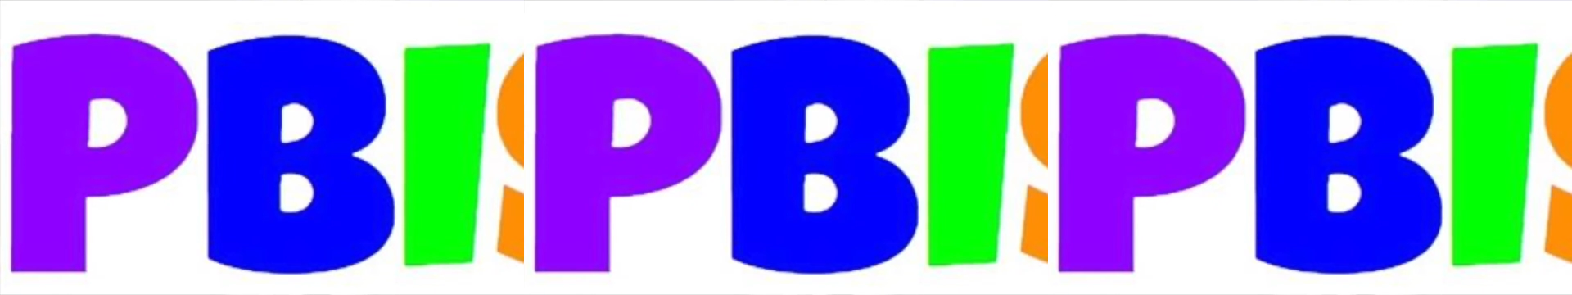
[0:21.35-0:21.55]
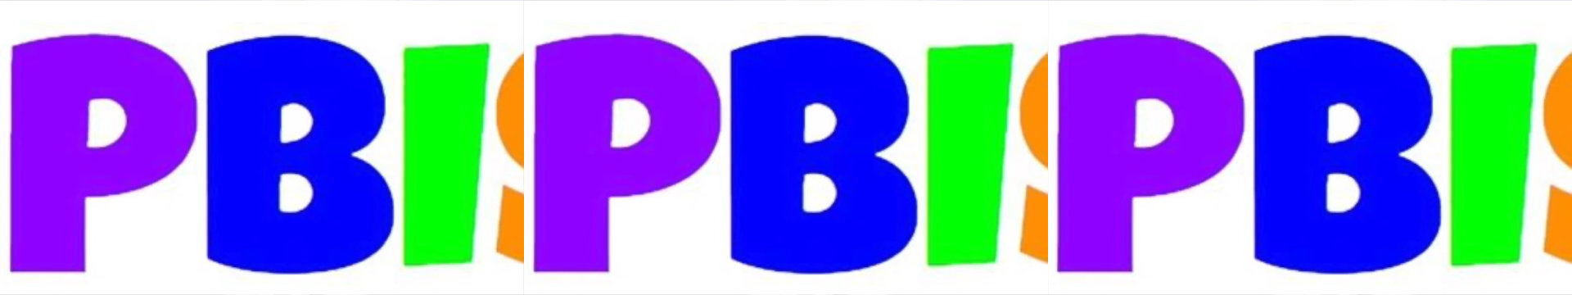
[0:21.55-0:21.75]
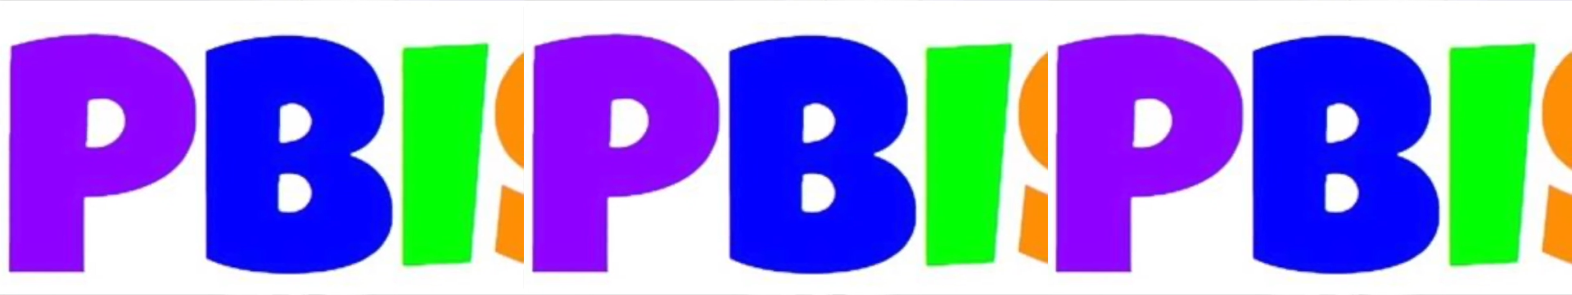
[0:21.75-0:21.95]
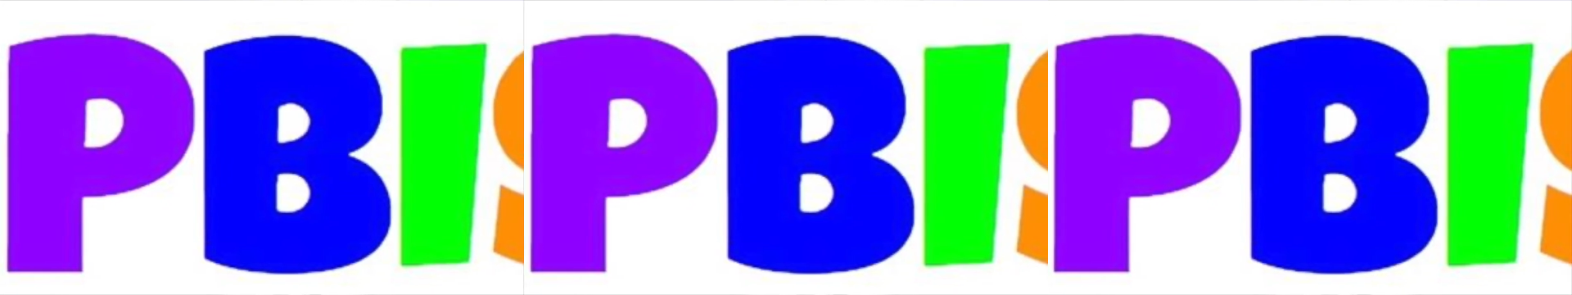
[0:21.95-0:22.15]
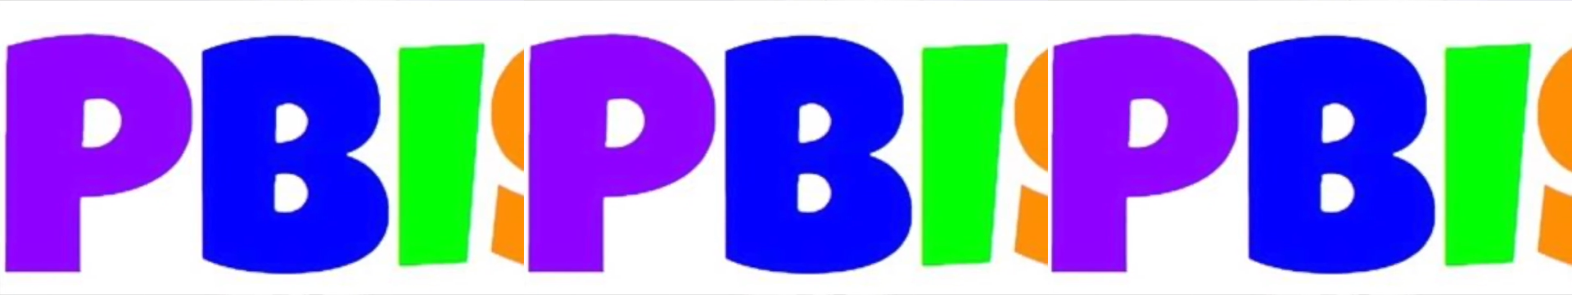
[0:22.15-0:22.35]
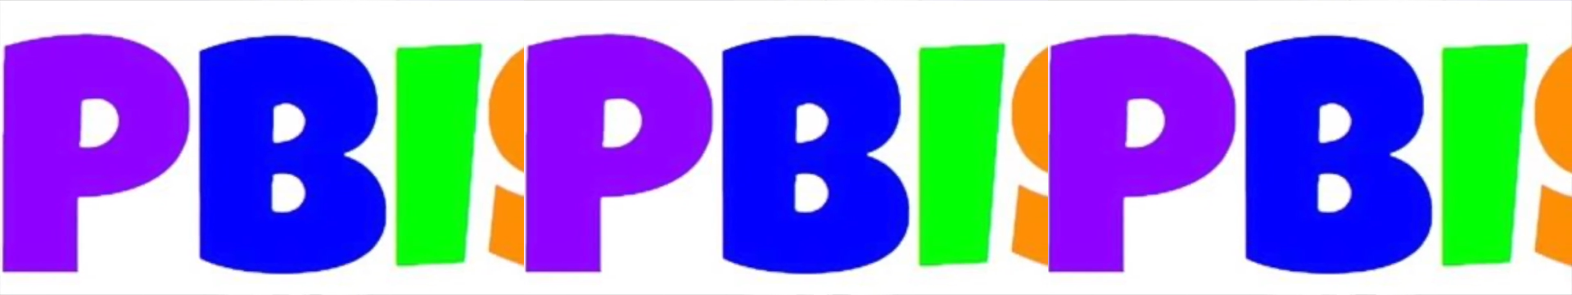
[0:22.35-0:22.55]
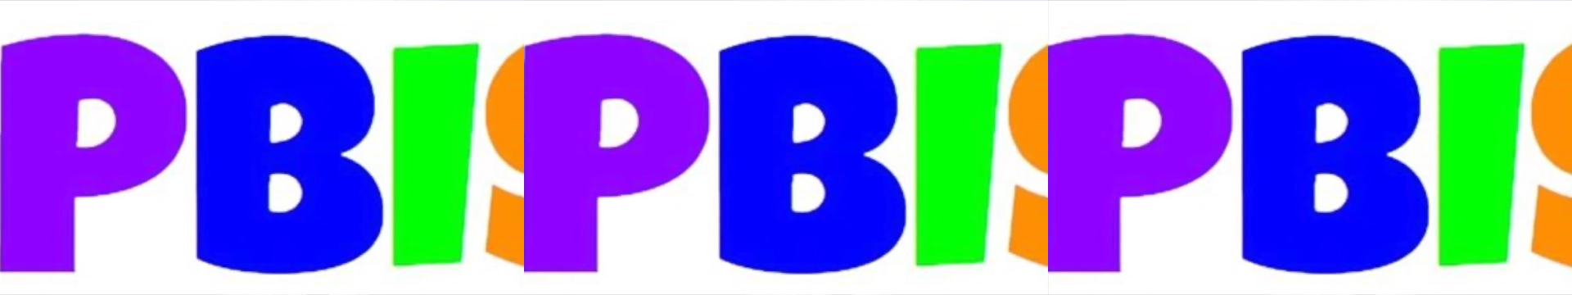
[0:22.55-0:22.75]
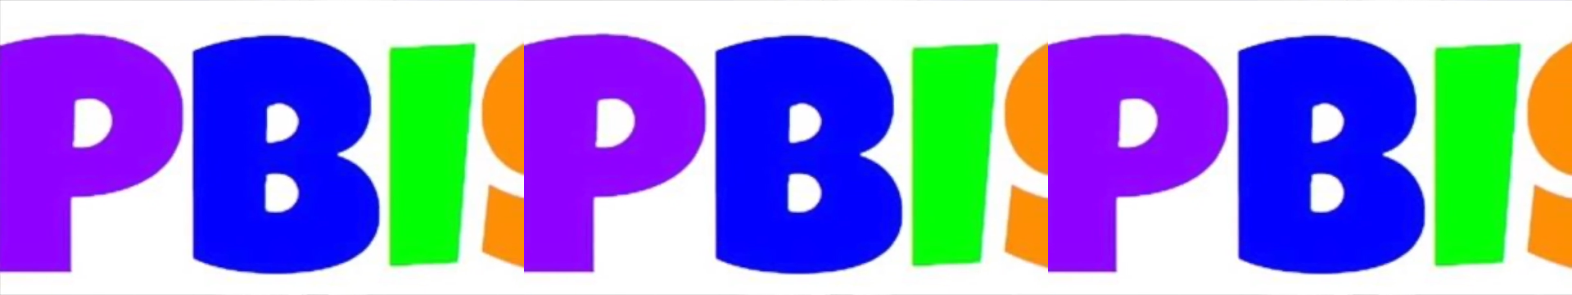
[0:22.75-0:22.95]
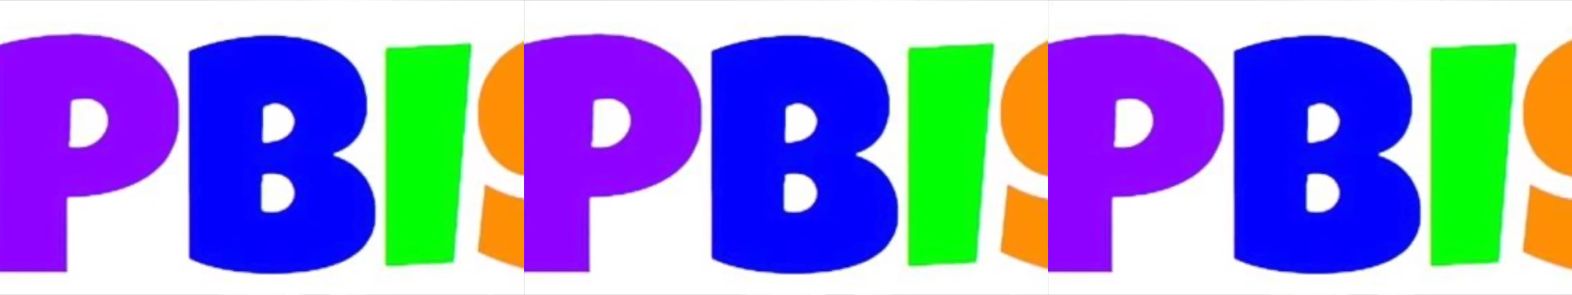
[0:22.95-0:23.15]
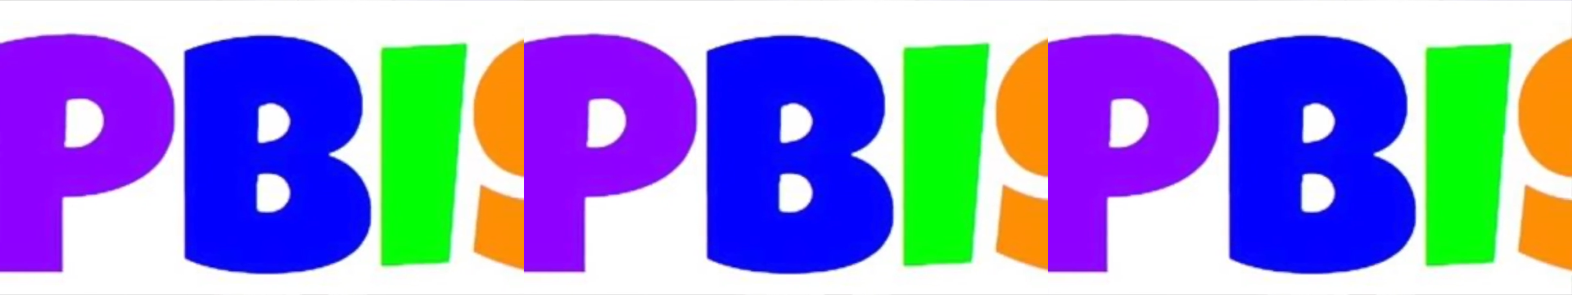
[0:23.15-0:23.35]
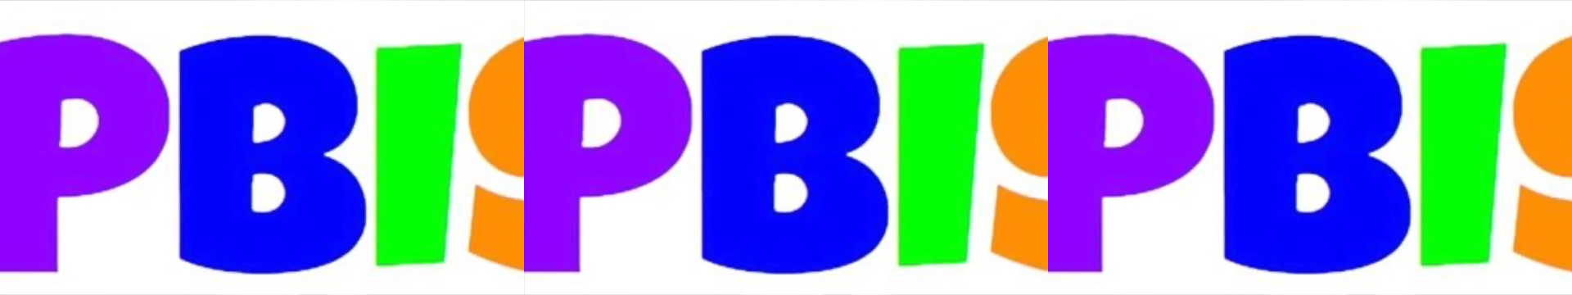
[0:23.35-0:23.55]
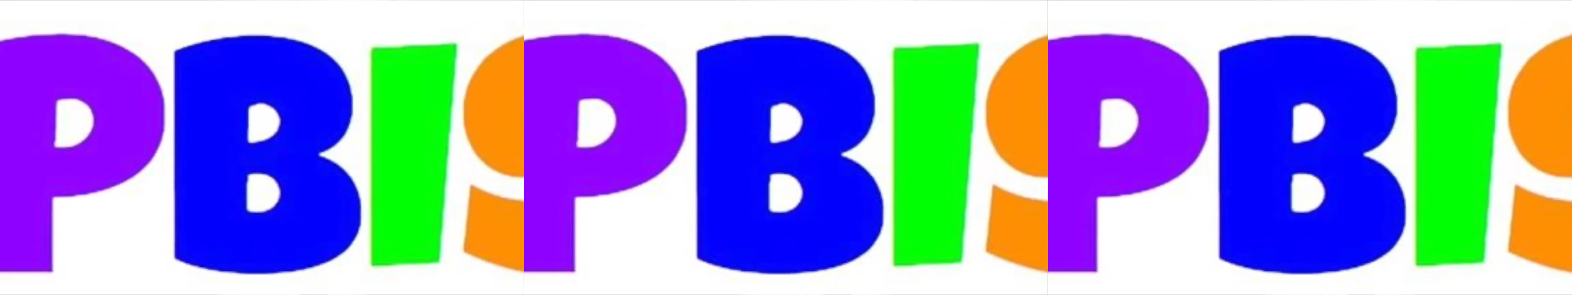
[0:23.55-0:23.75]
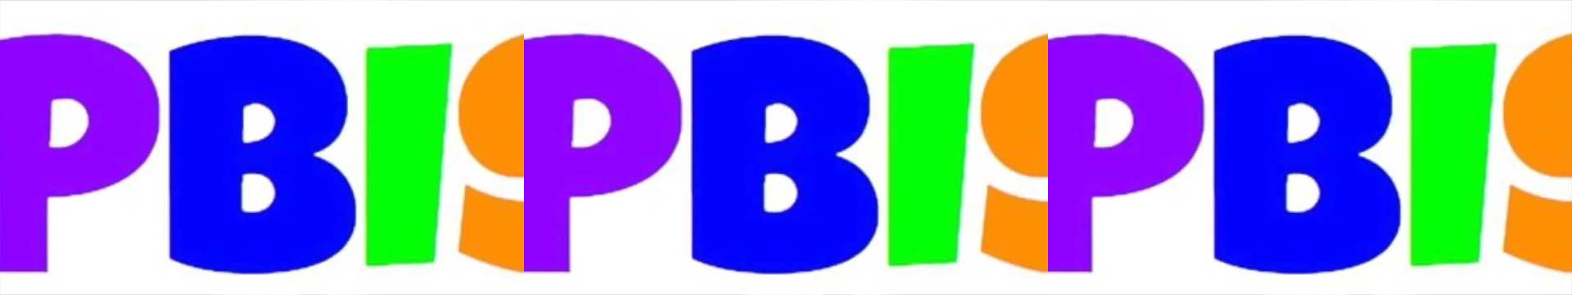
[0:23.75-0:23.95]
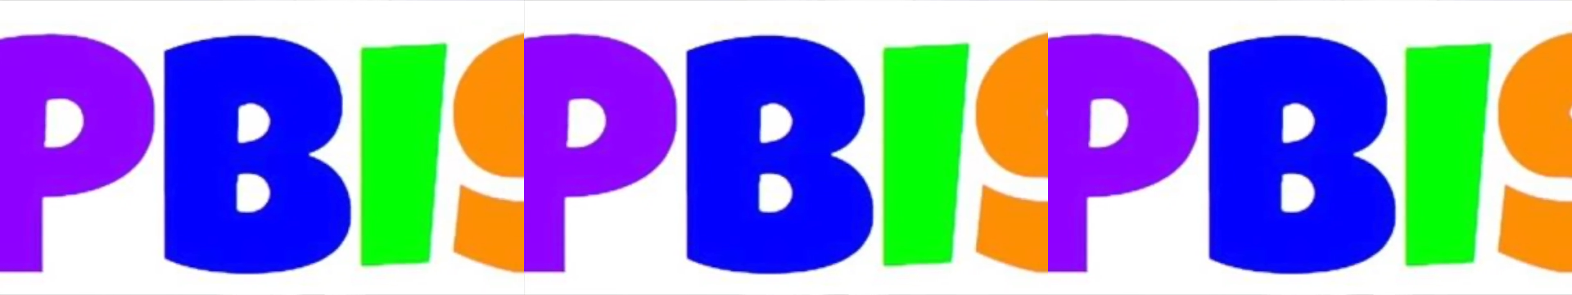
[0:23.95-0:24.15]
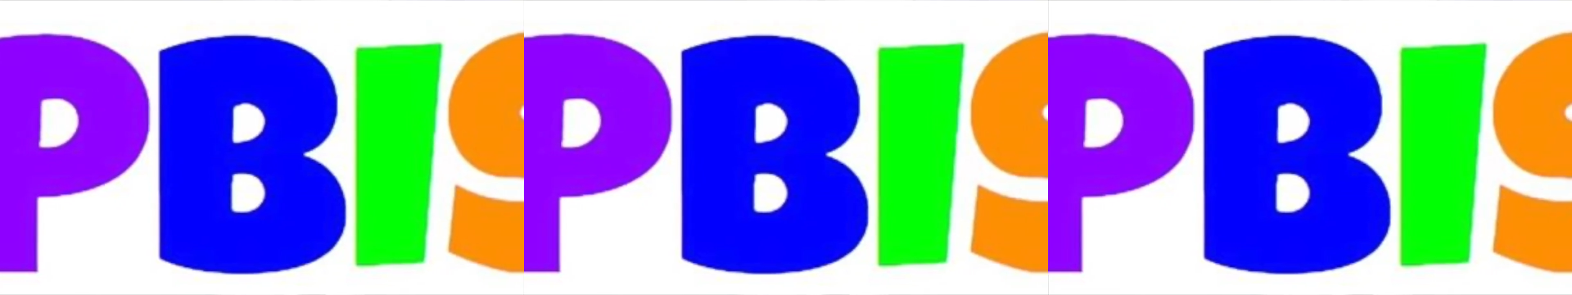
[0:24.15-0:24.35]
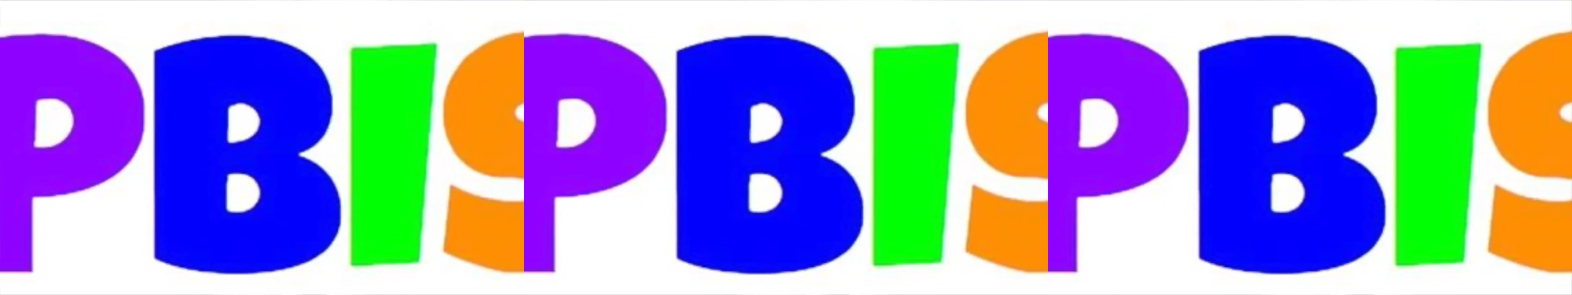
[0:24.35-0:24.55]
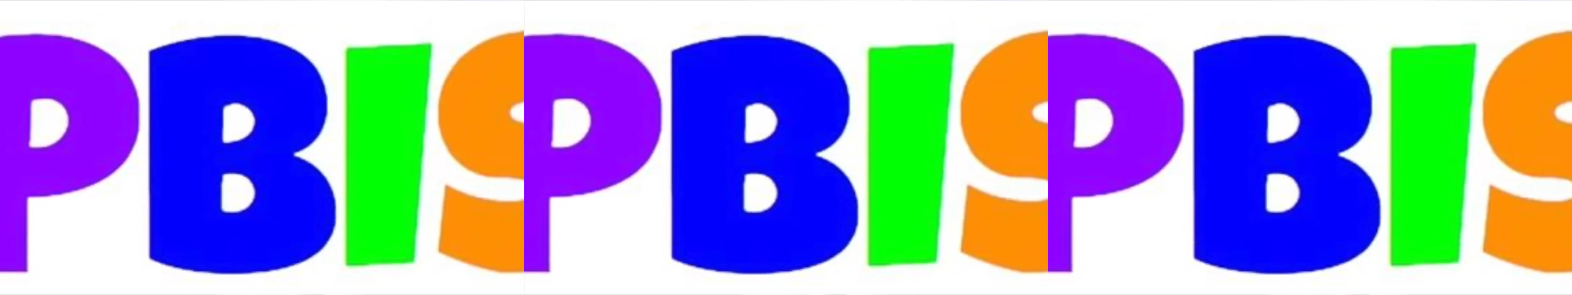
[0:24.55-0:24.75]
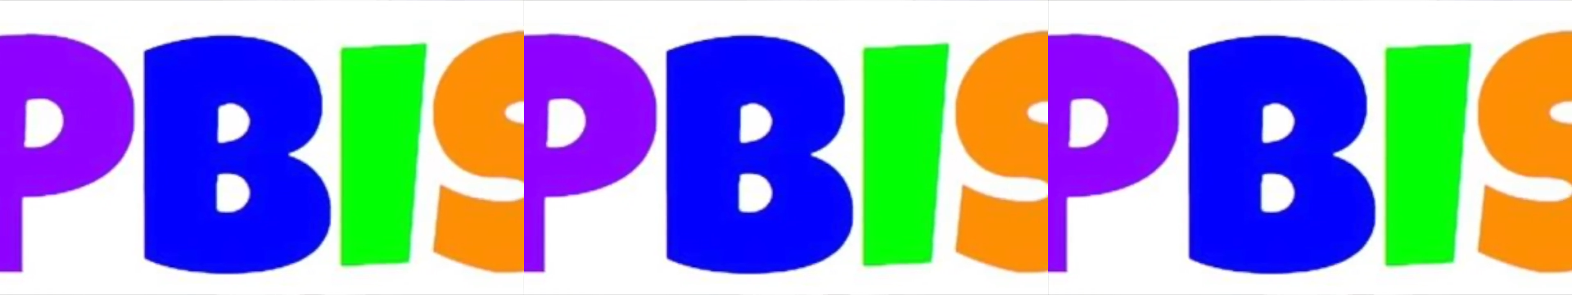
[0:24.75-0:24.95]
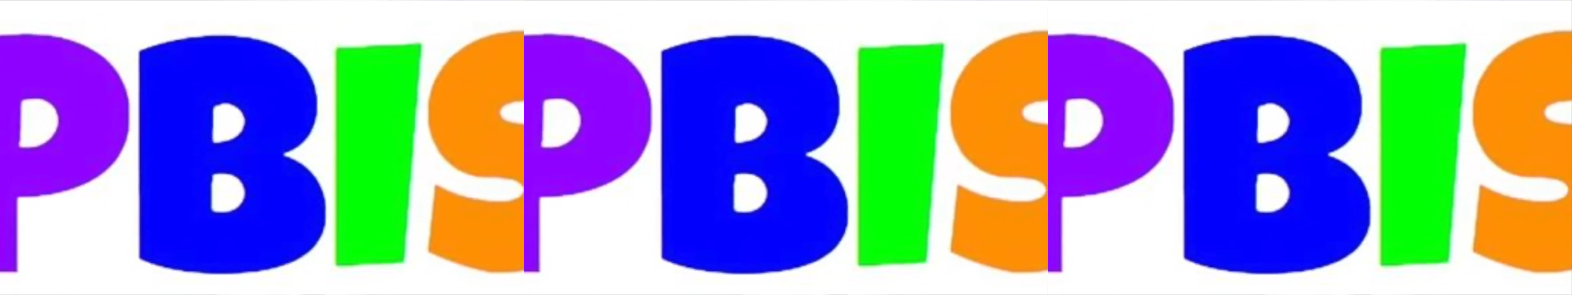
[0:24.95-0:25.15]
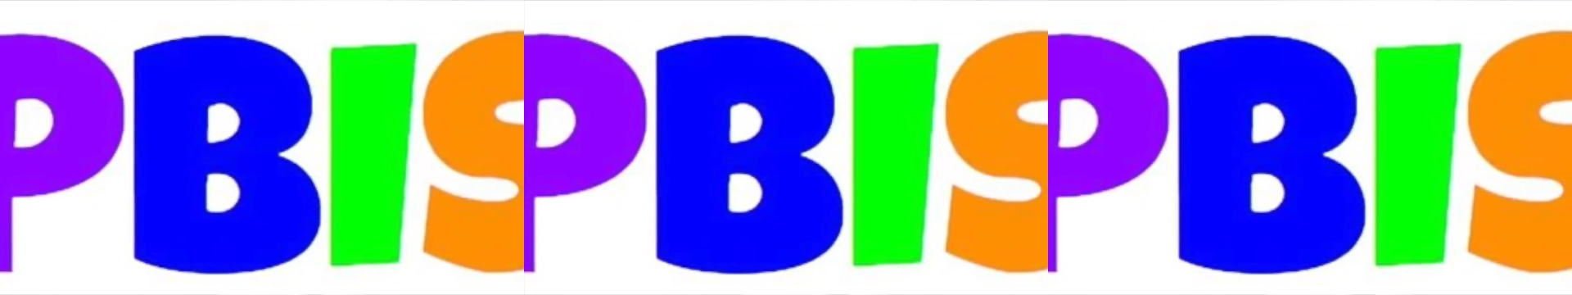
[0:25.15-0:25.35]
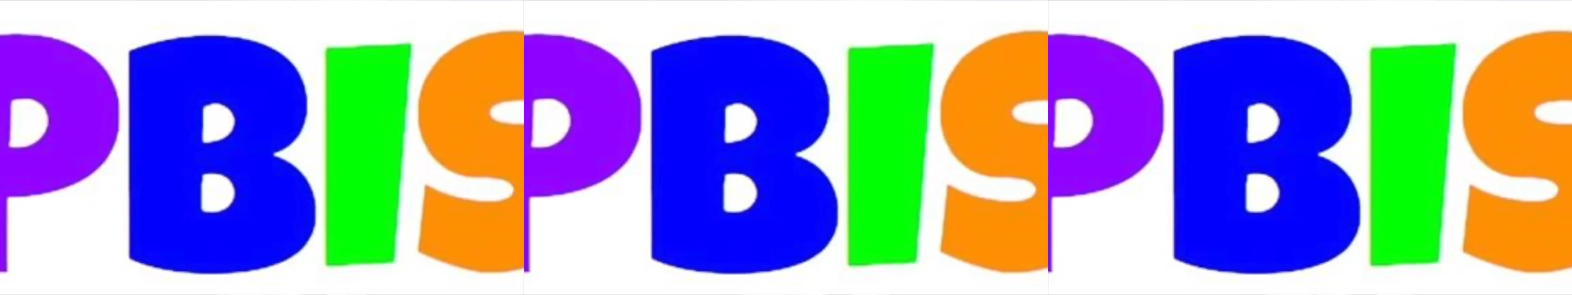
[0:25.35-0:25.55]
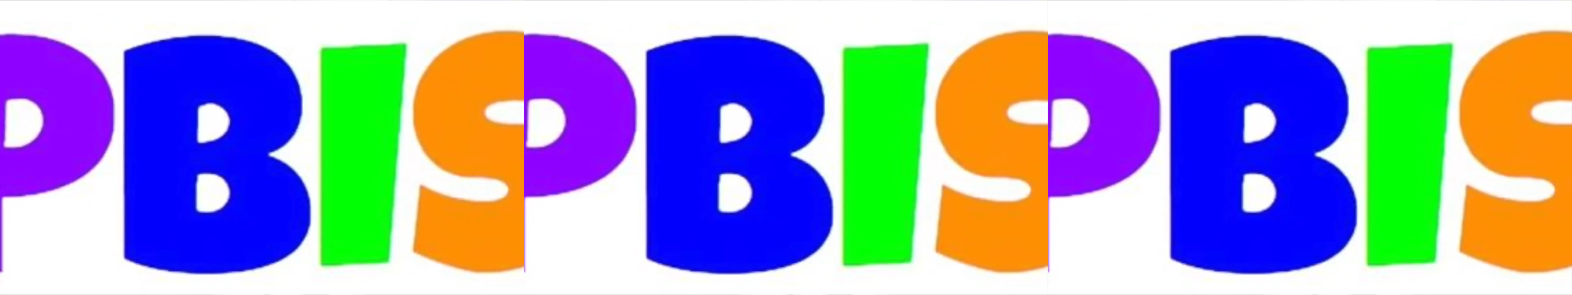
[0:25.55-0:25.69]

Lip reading: [unreadable: no face in view]